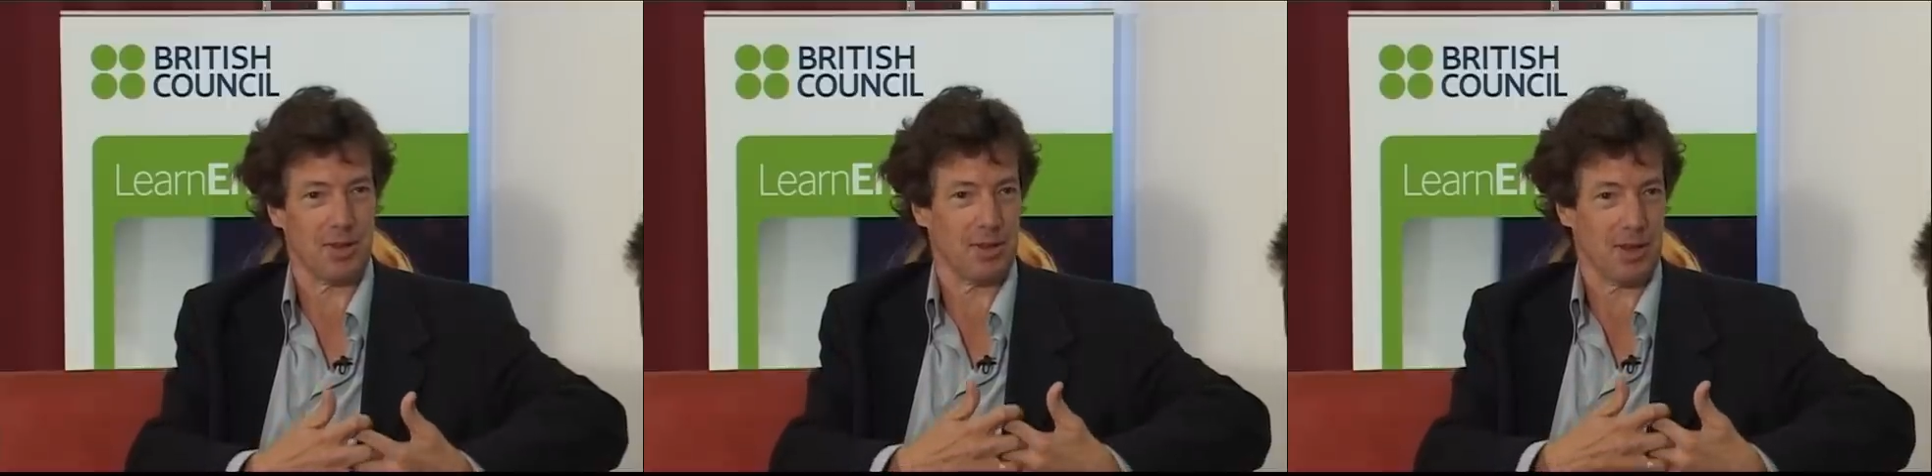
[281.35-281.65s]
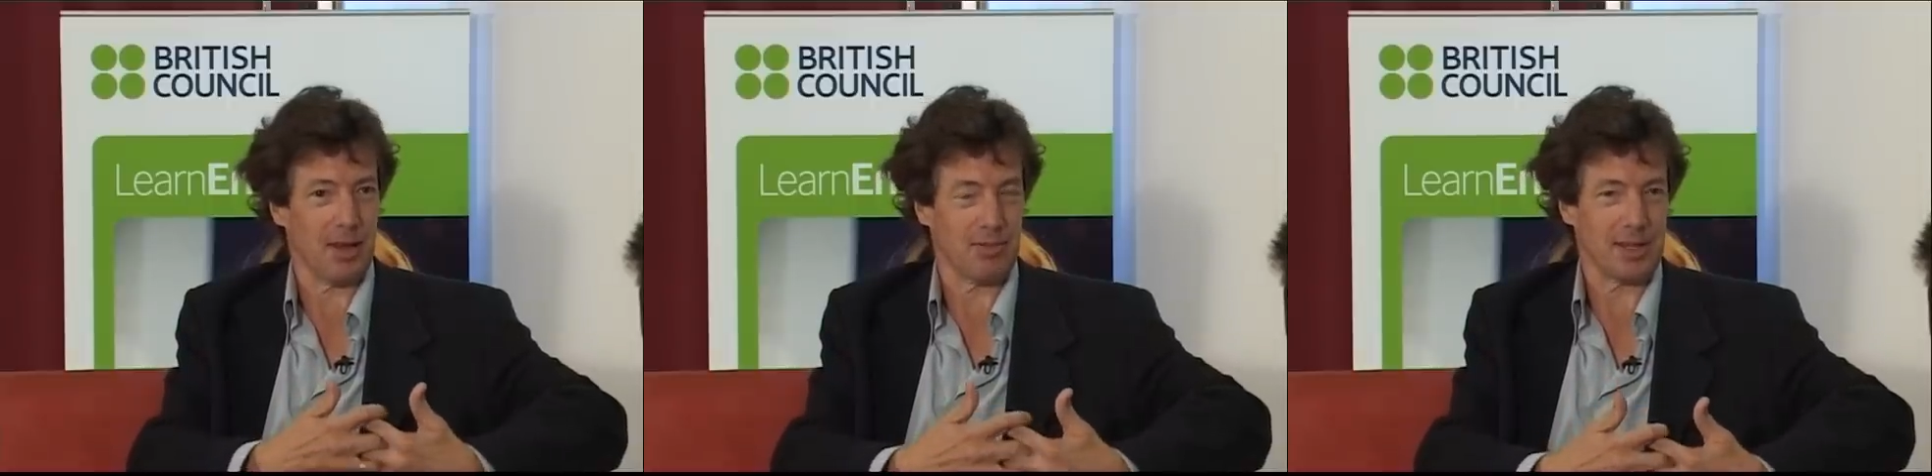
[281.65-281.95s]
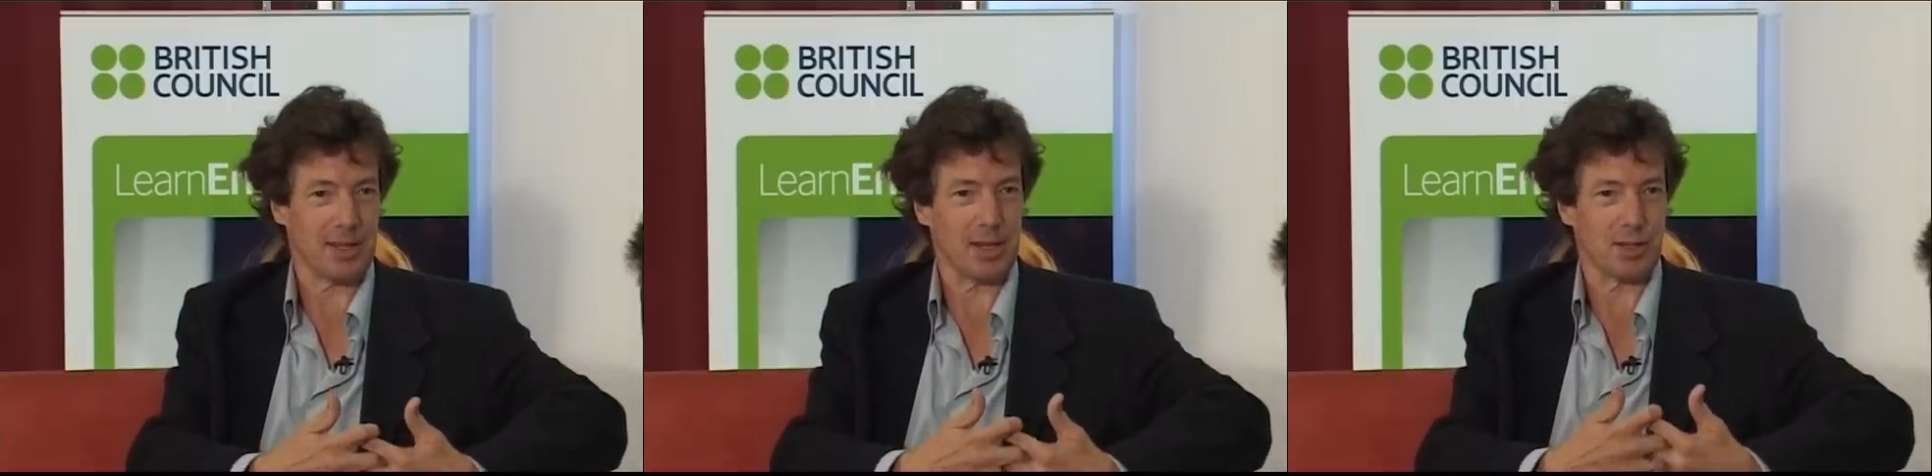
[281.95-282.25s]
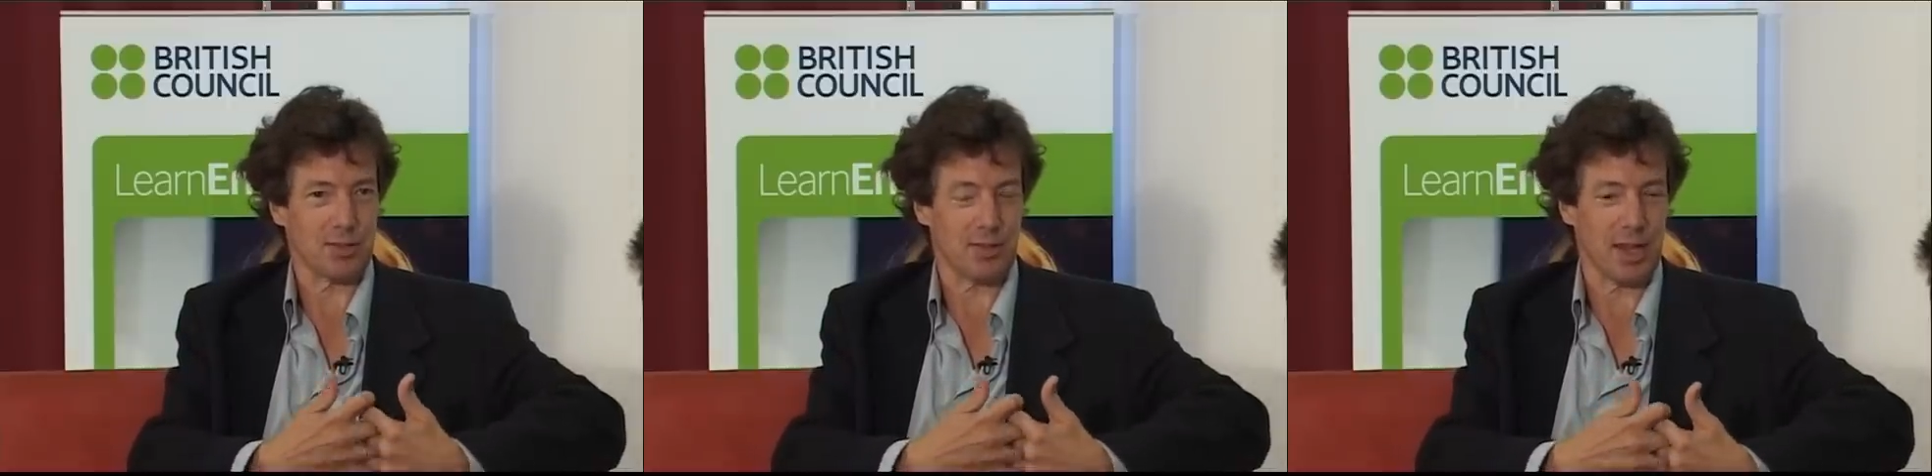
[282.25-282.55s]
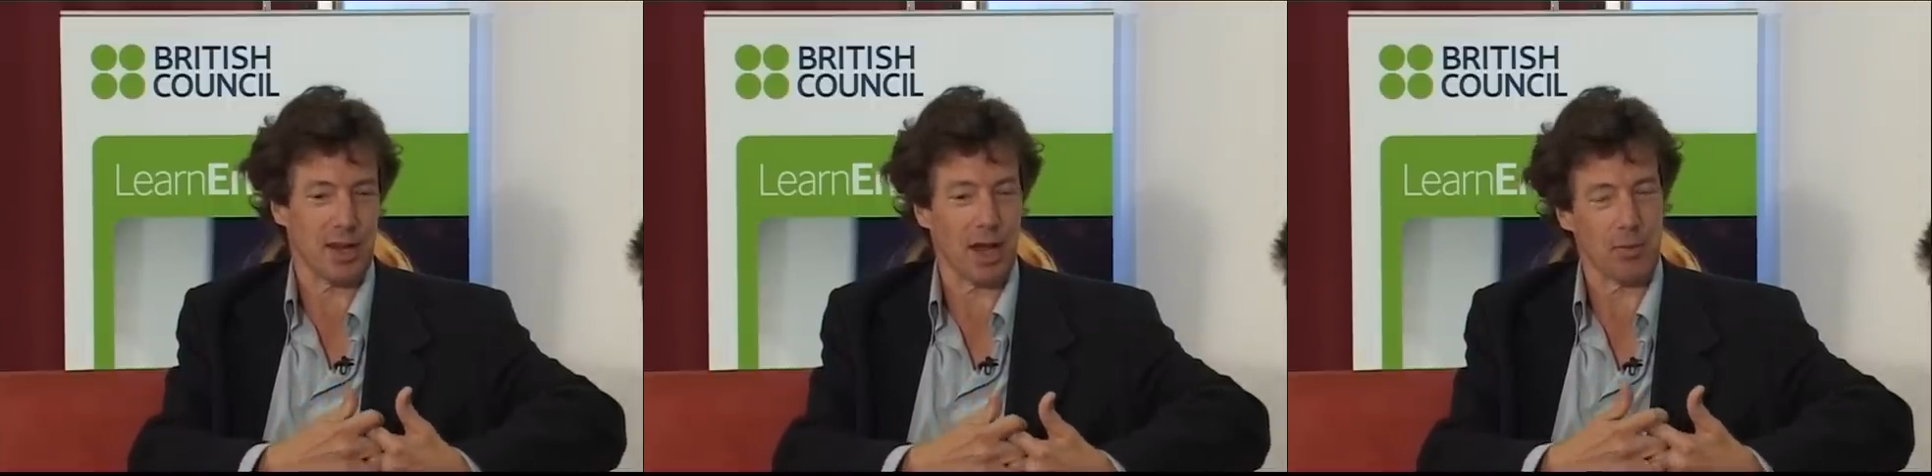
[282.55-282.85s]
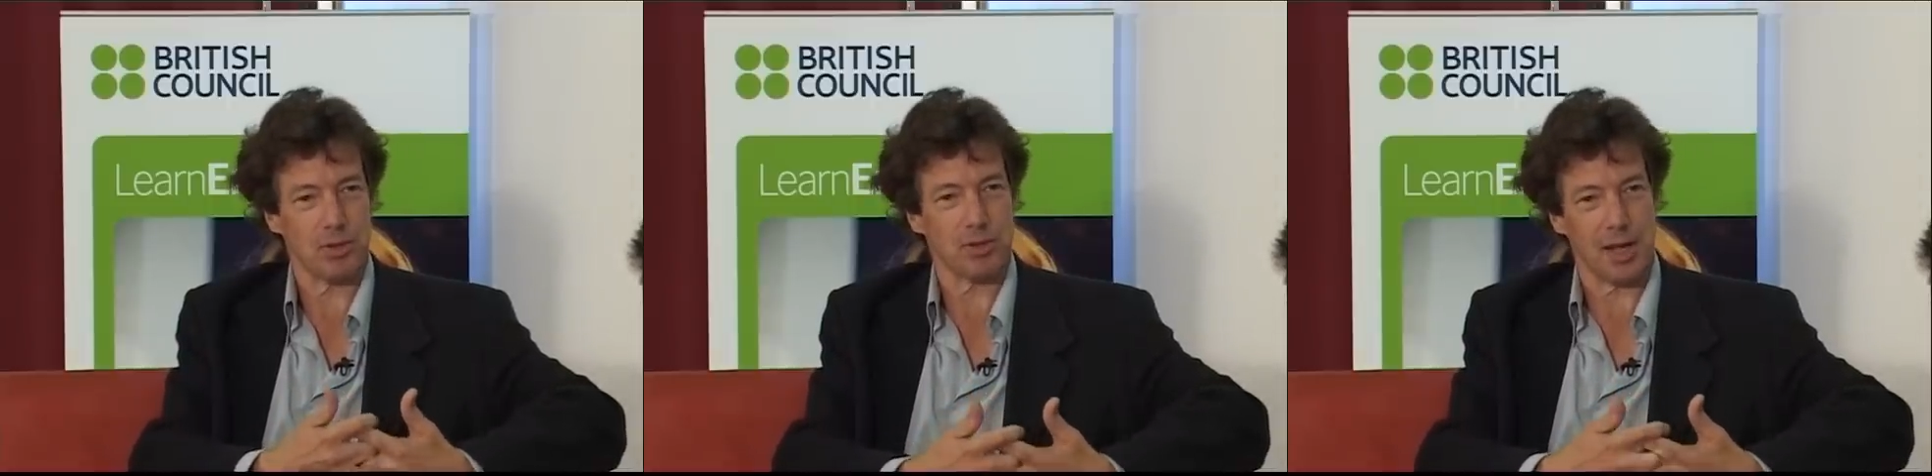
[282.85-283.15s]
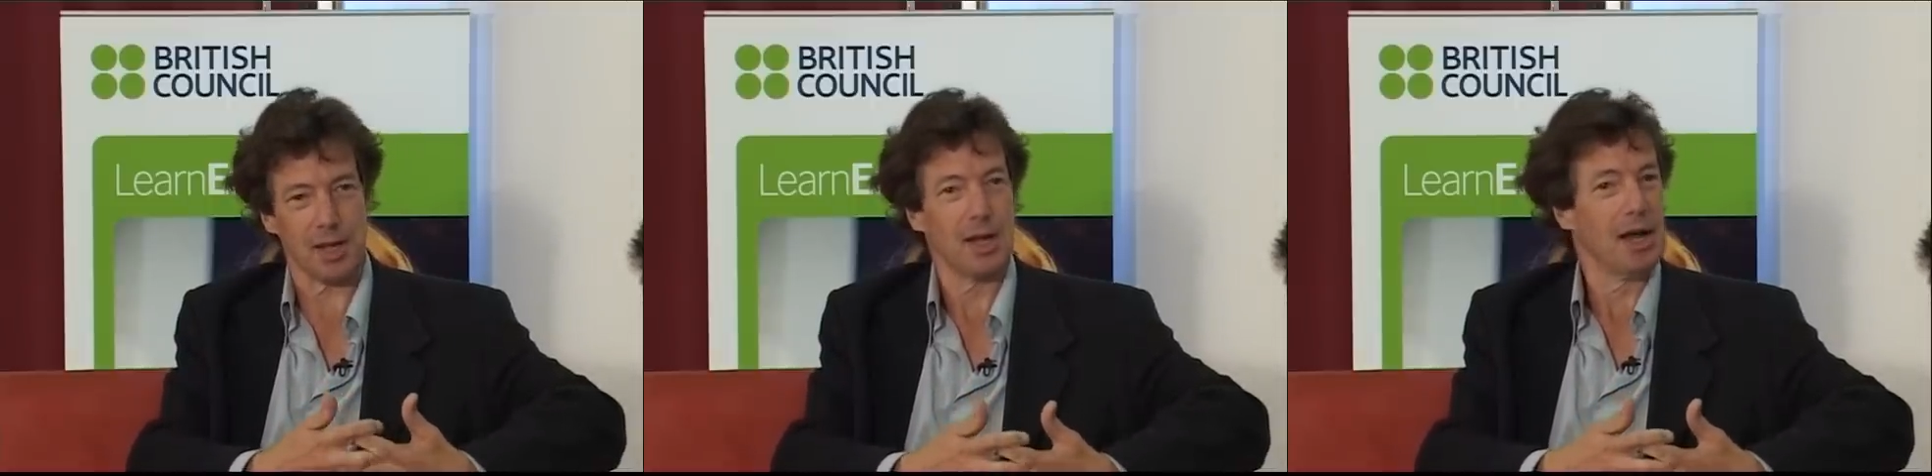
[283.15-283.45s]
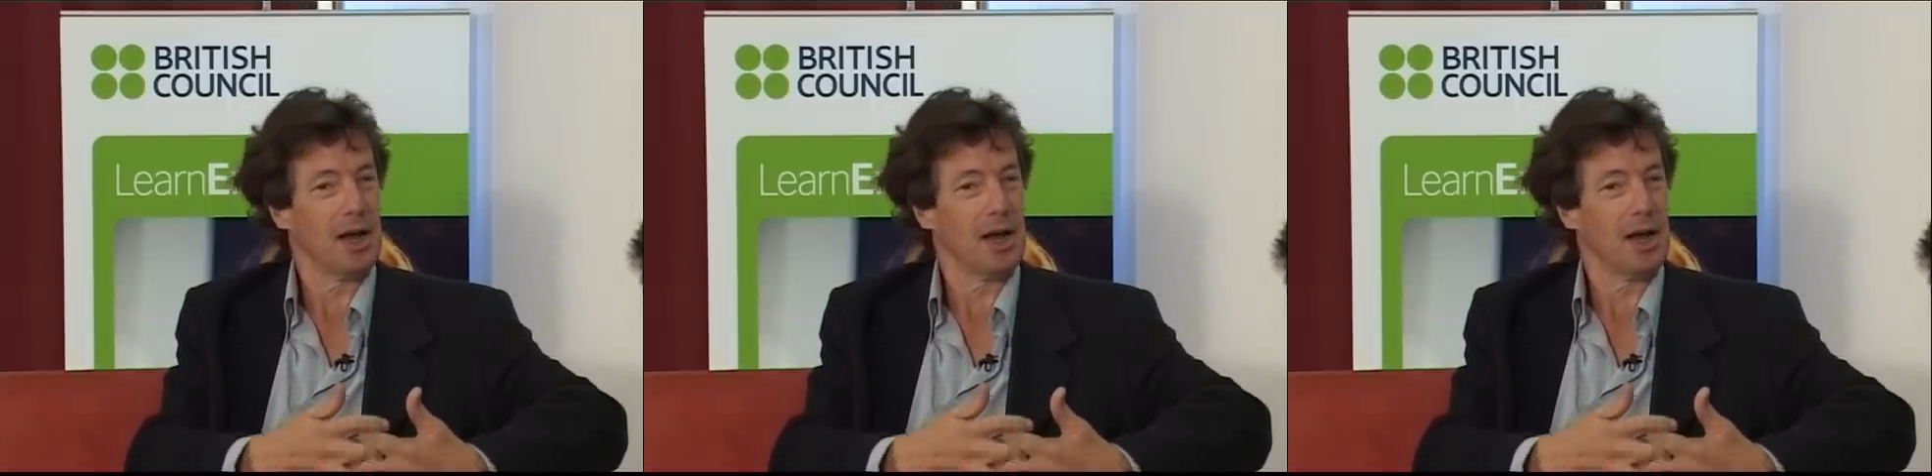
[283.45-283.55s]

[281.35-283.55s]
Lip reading: advantageous, then I would say